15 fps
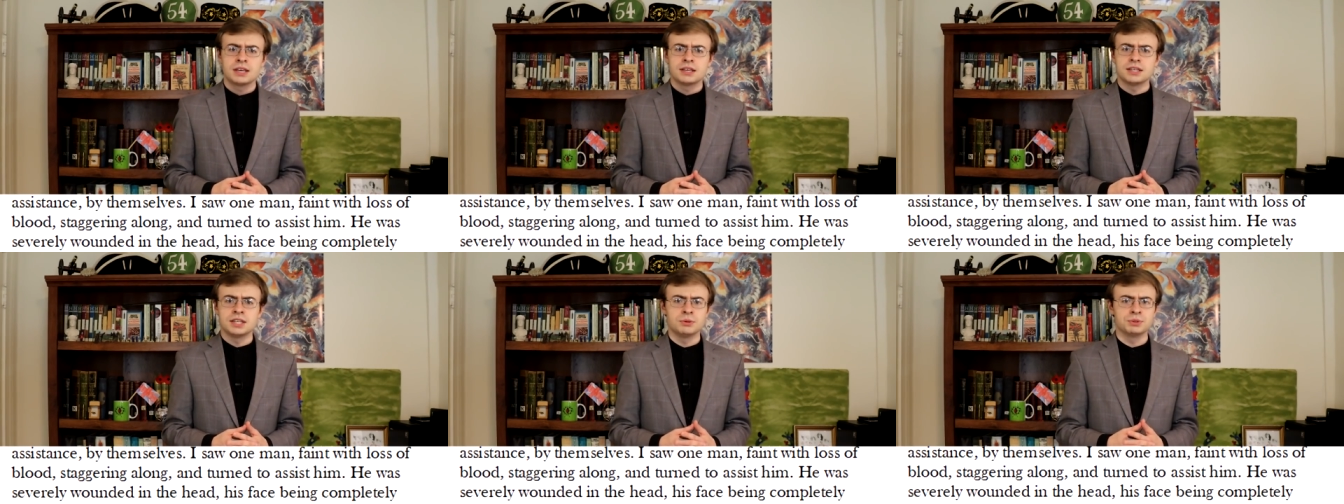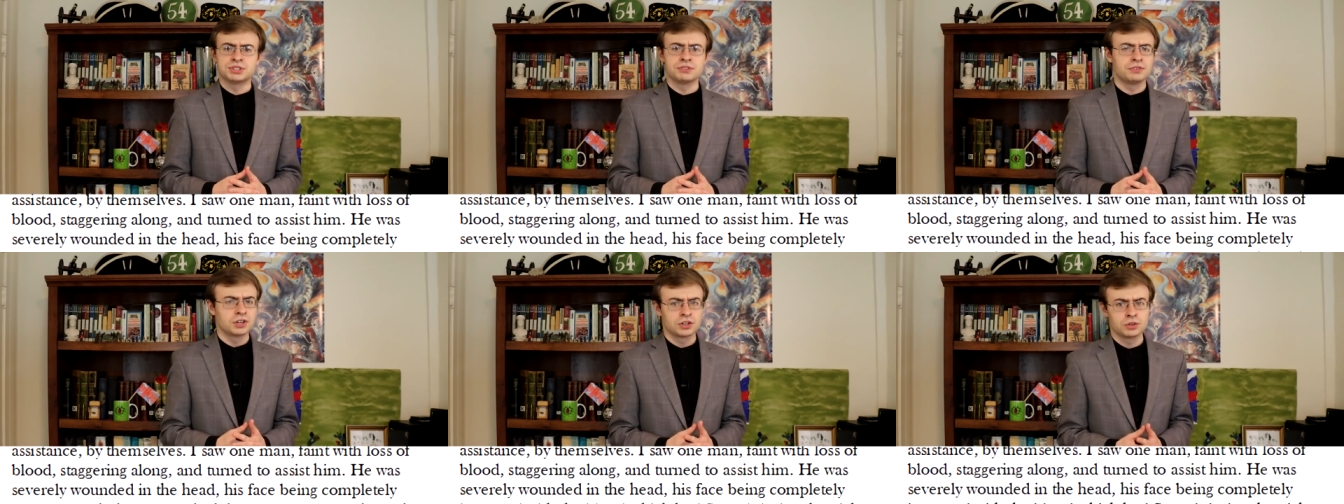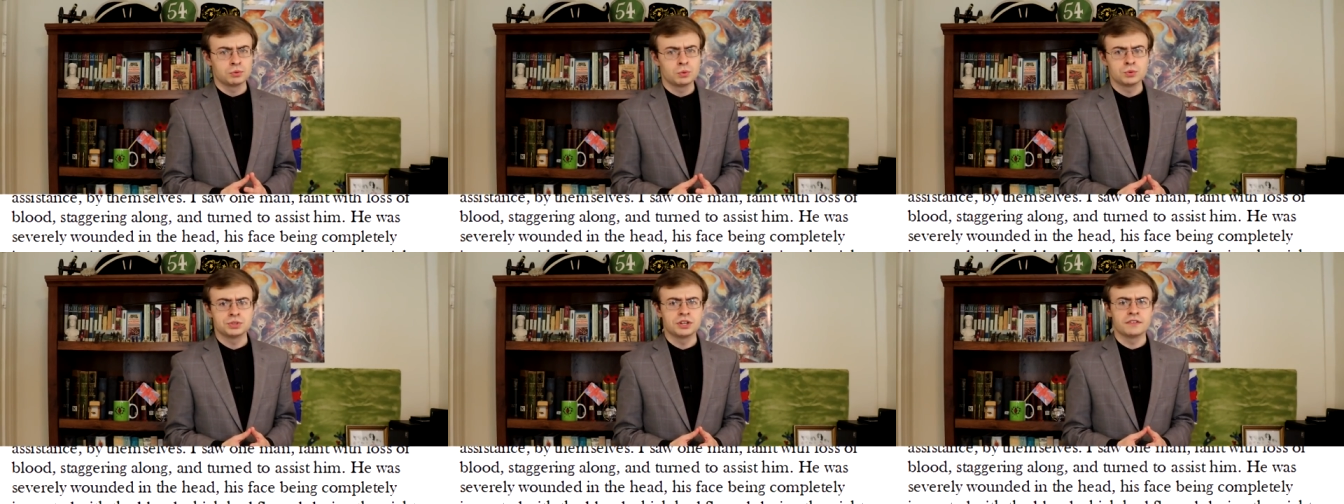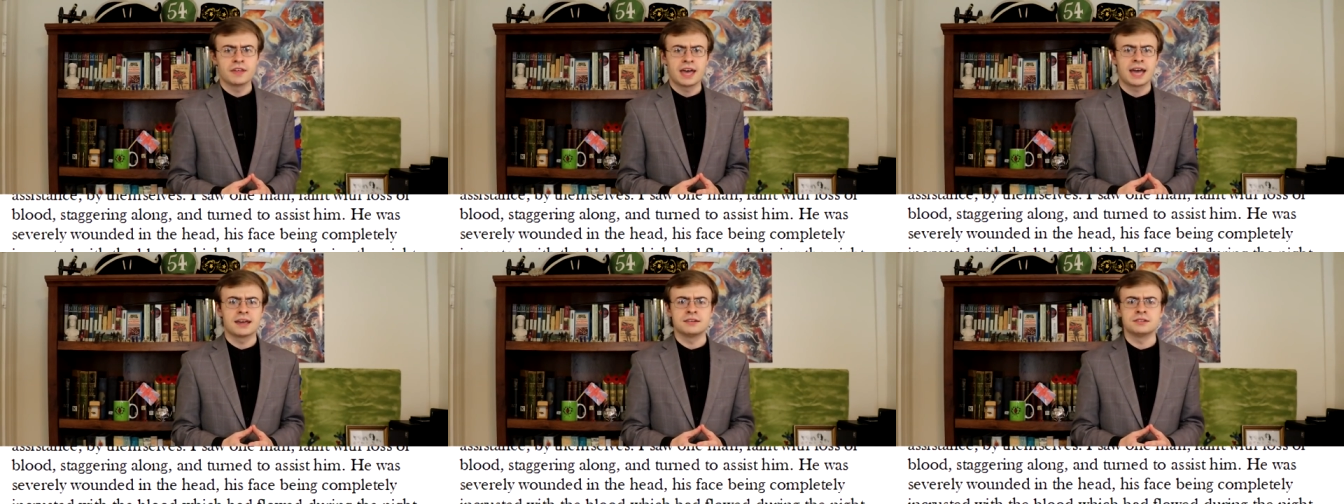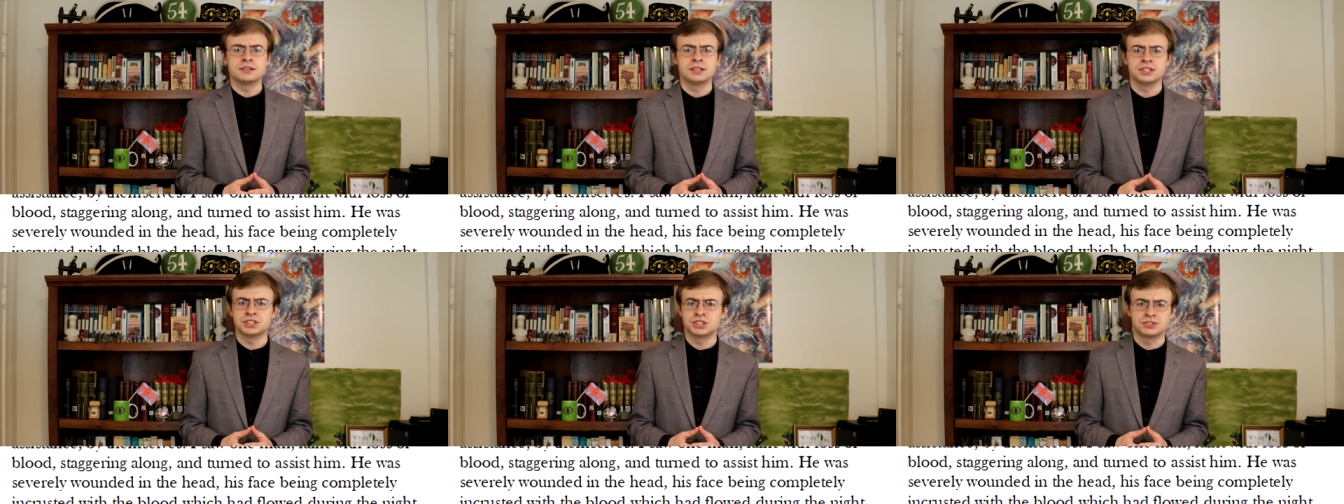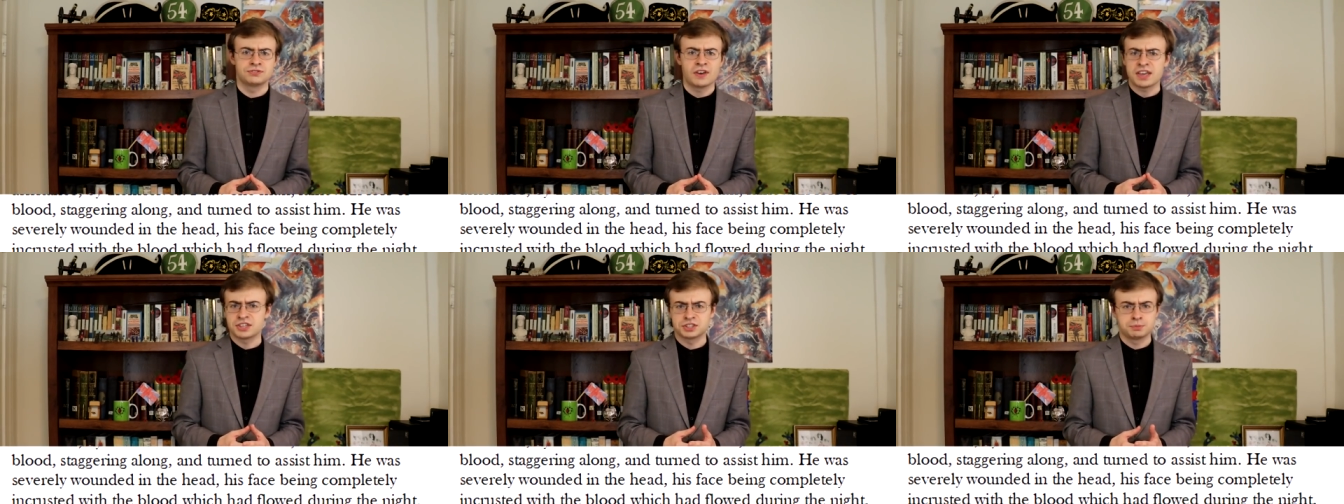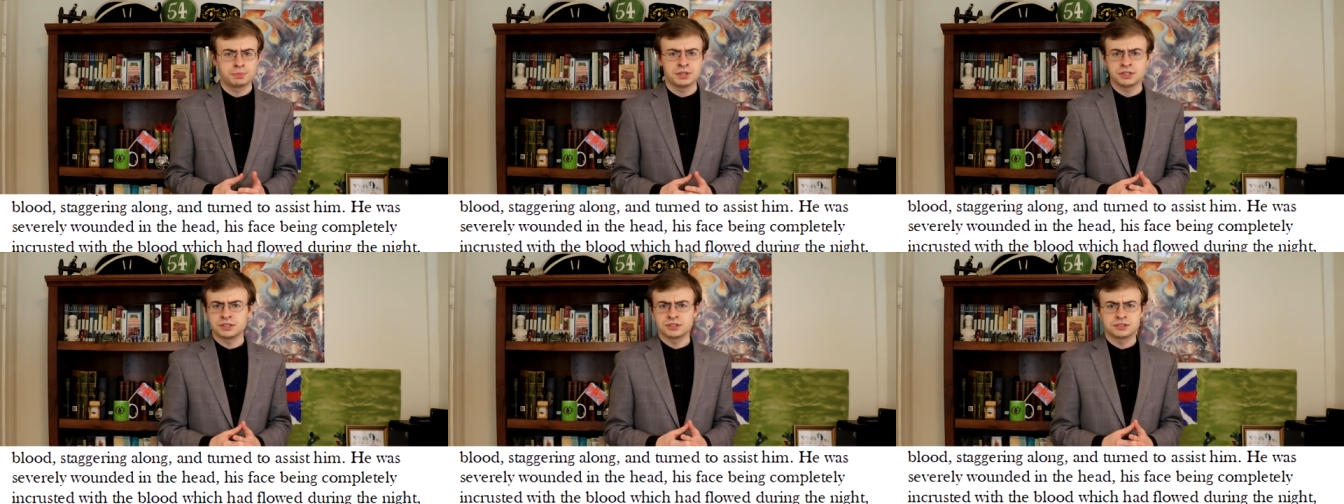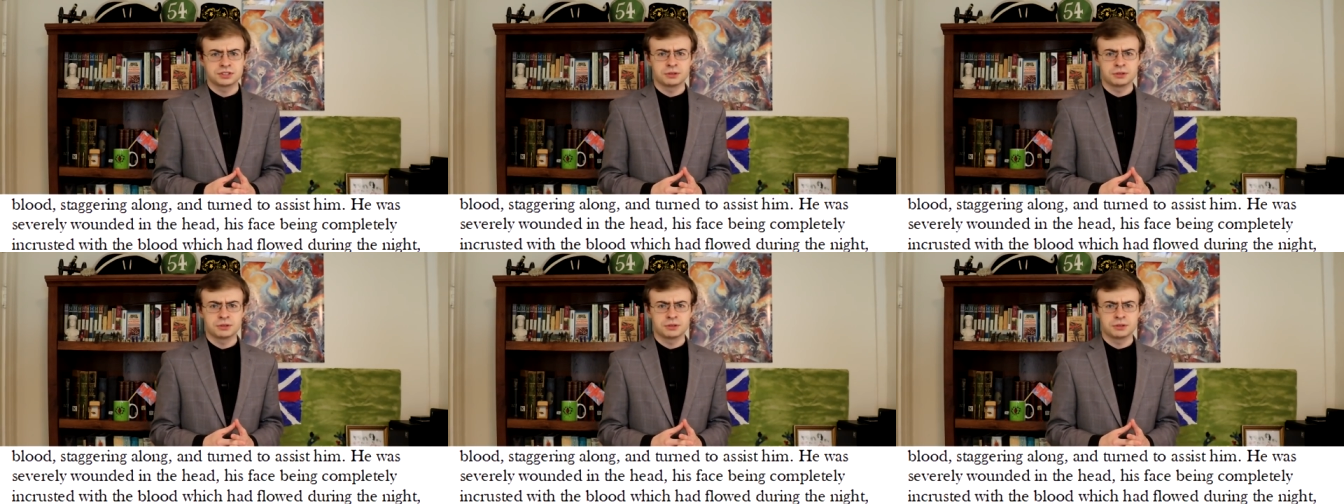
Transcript: He was severely wounded in the head, his face being